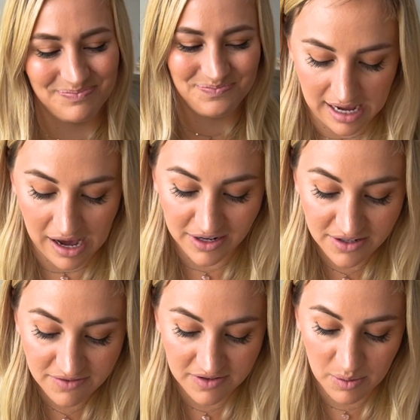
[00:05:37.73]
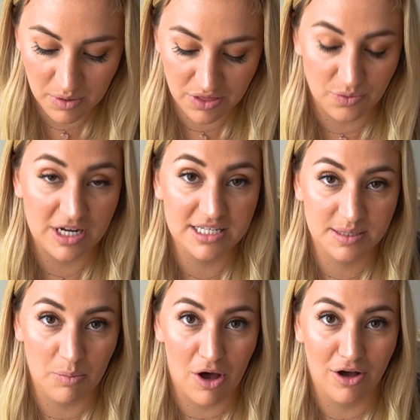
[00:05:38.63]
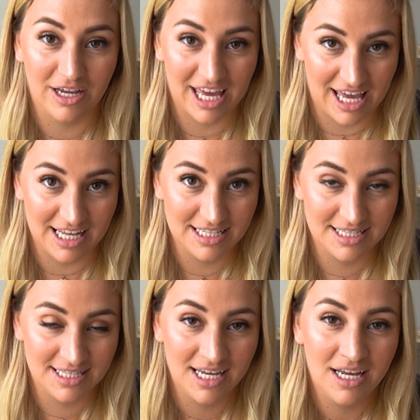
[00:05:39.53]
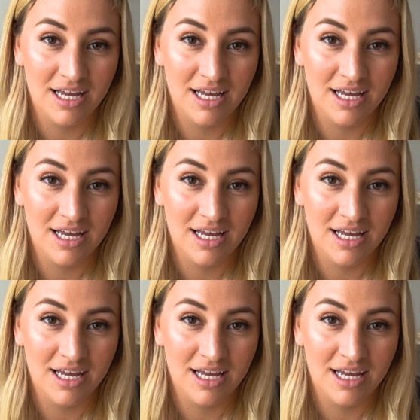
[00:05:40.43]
How do you film with 3 small kids?